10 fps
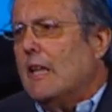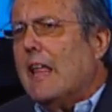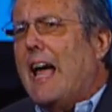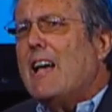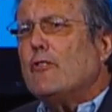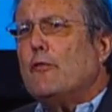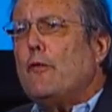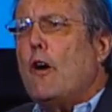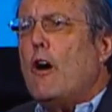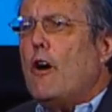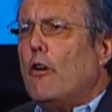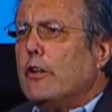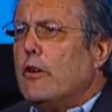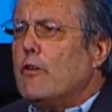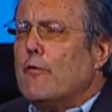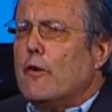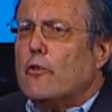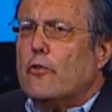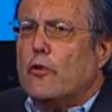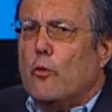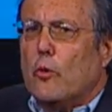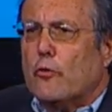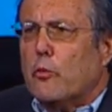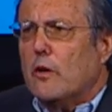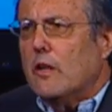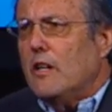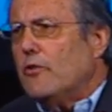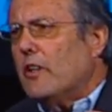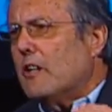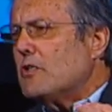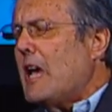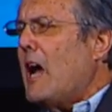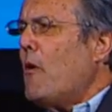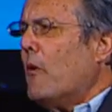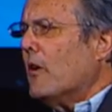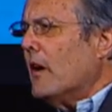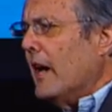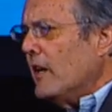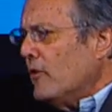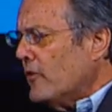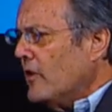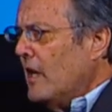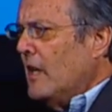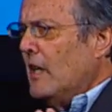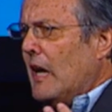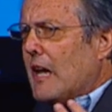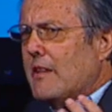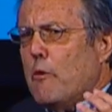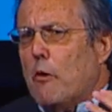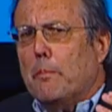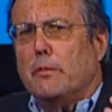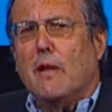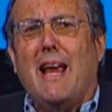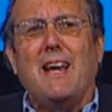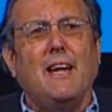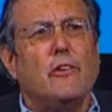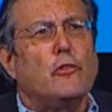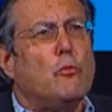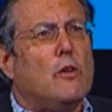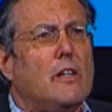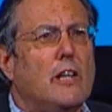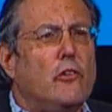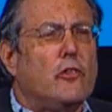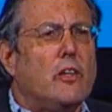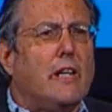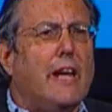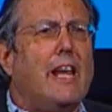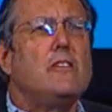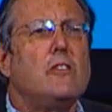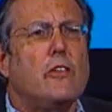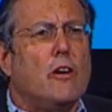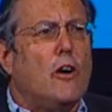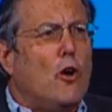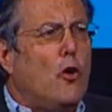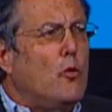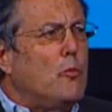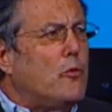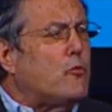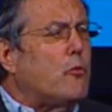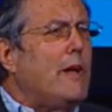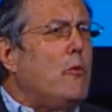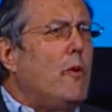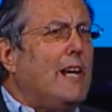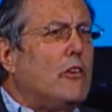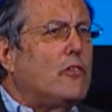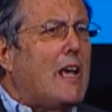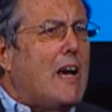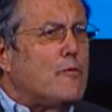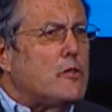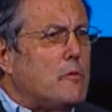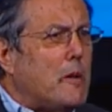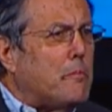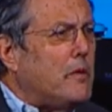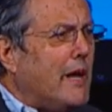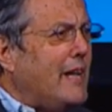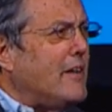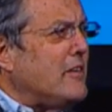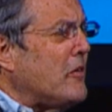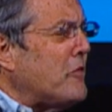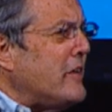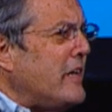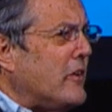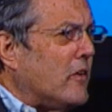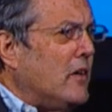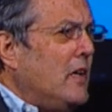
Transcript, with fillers: Last fall, Universal was releasing Tower Heist, and they were planning to release it into the home three weeks after it played in the theater.